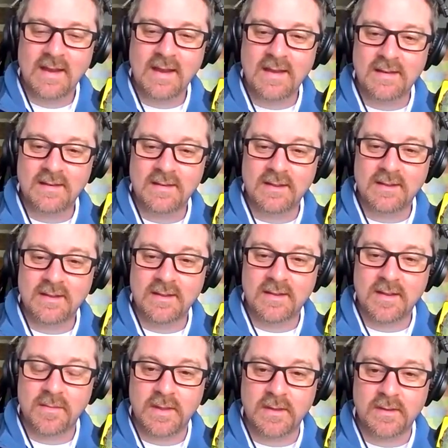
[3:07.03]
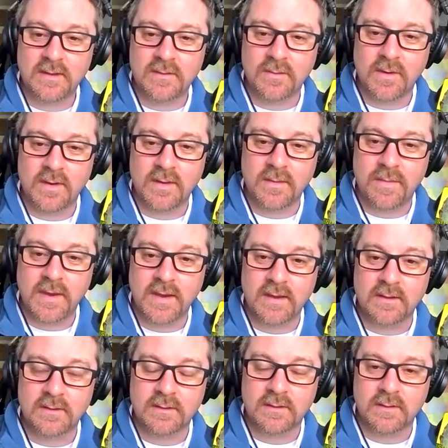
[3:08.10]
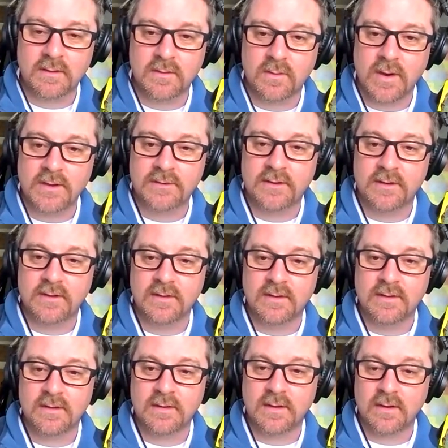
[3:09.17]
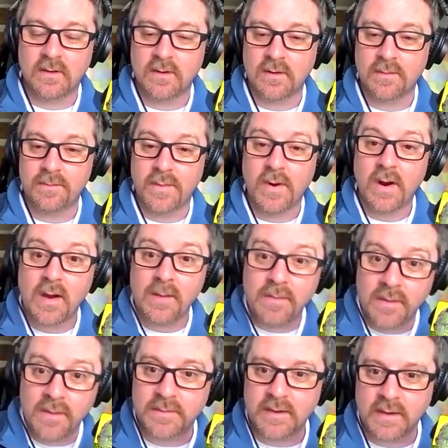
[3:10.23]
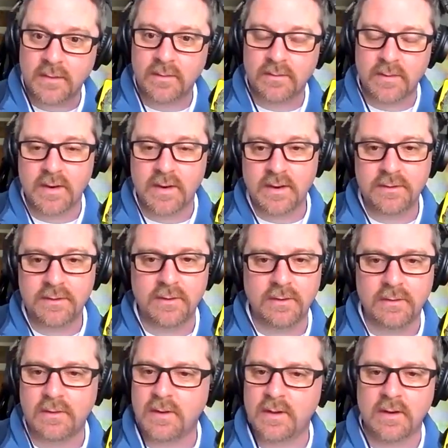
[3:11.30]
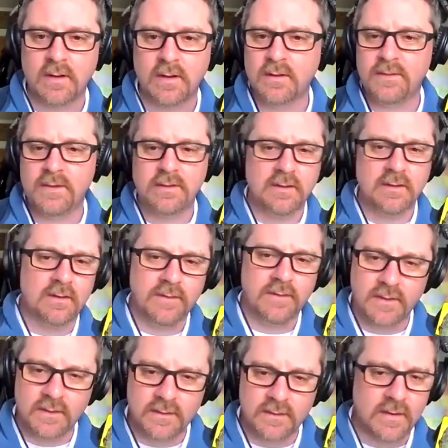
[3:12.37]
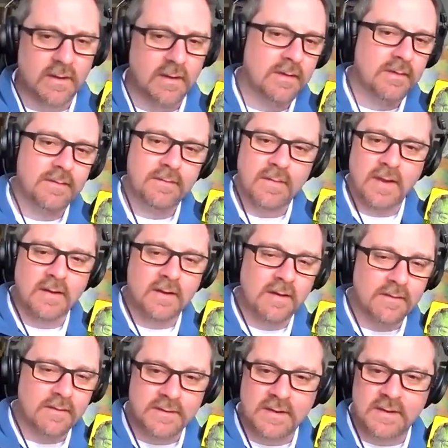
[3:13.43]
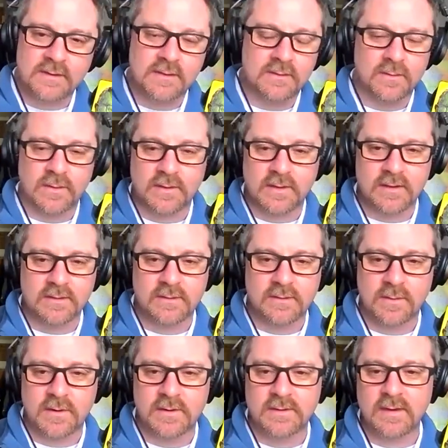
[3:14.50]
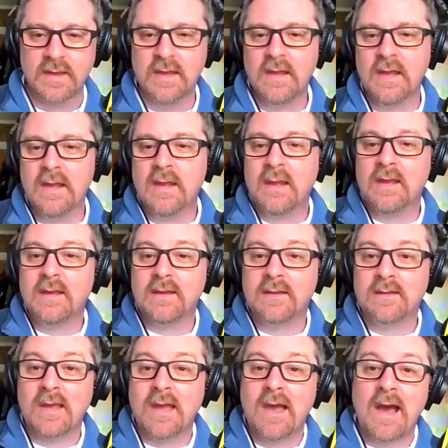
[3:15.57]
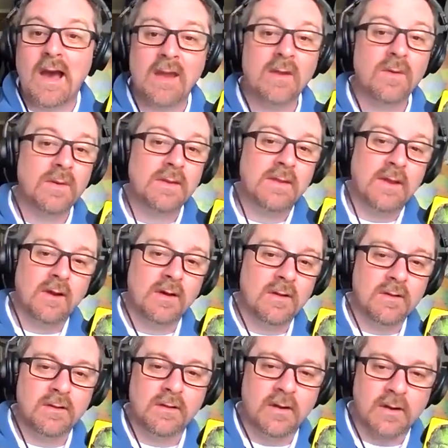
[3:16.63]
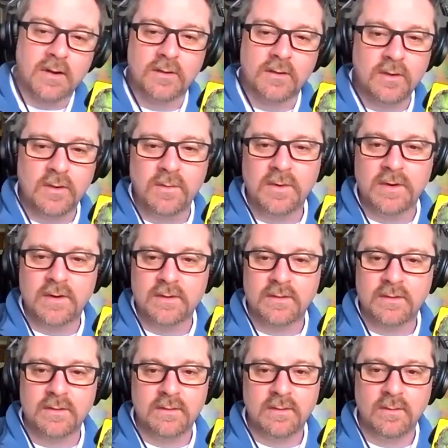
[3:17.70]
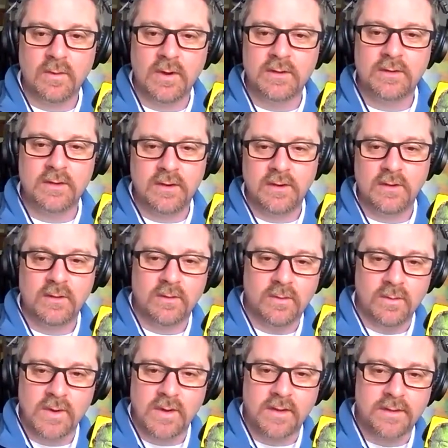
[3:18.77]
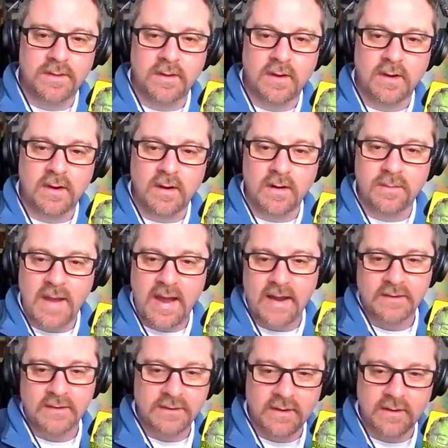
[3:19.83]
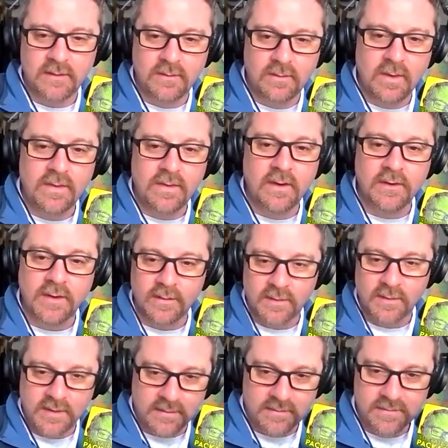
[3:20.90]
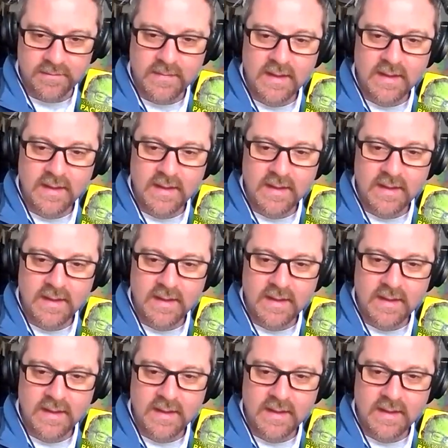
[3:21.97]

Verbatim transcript: and this is this is one of the biggest questions or problems i would run into in all of these interviews and all of my conversations with customers is how do we tell our consumers what to do with our packaging when they're done with it